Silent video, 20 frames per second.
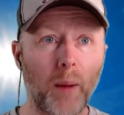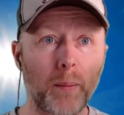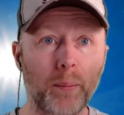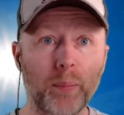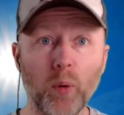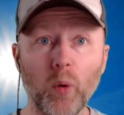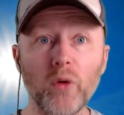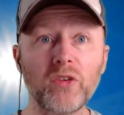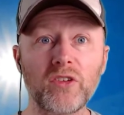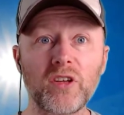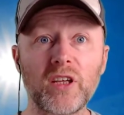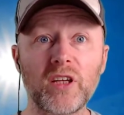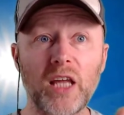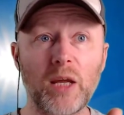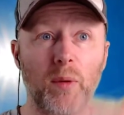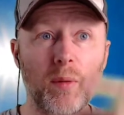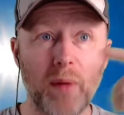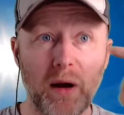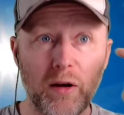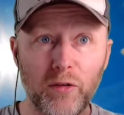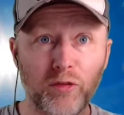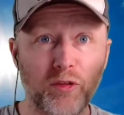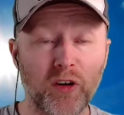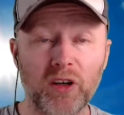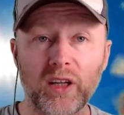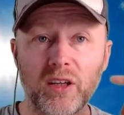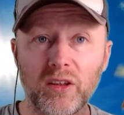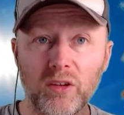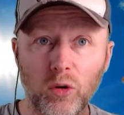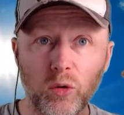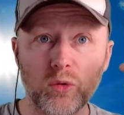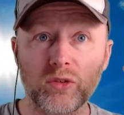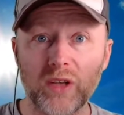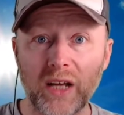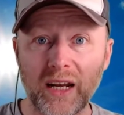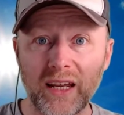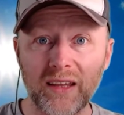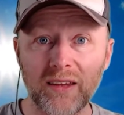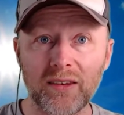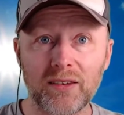both today with my fucking whole
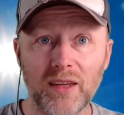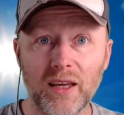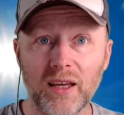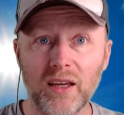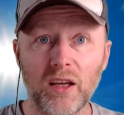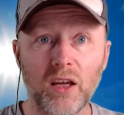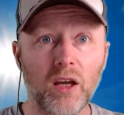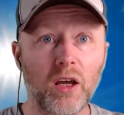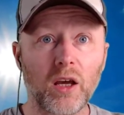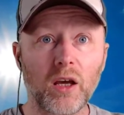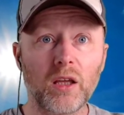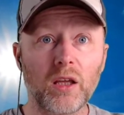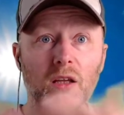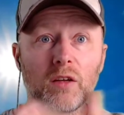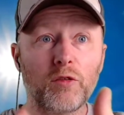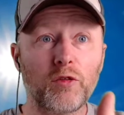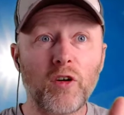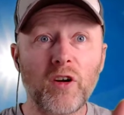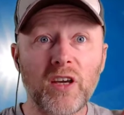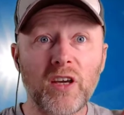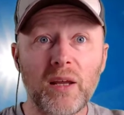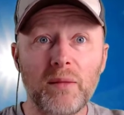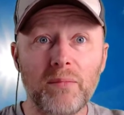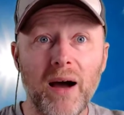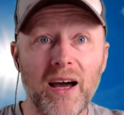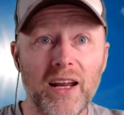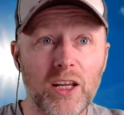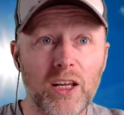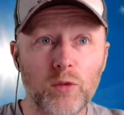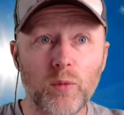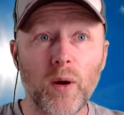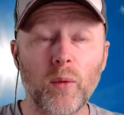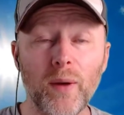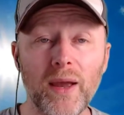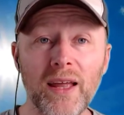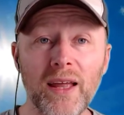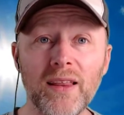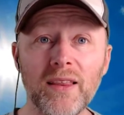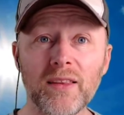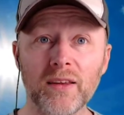drinking thing, fucking married with a
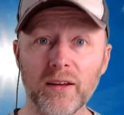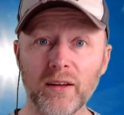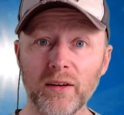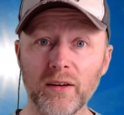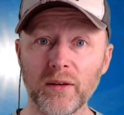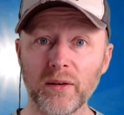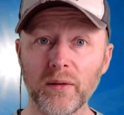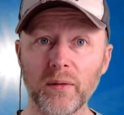Wayne.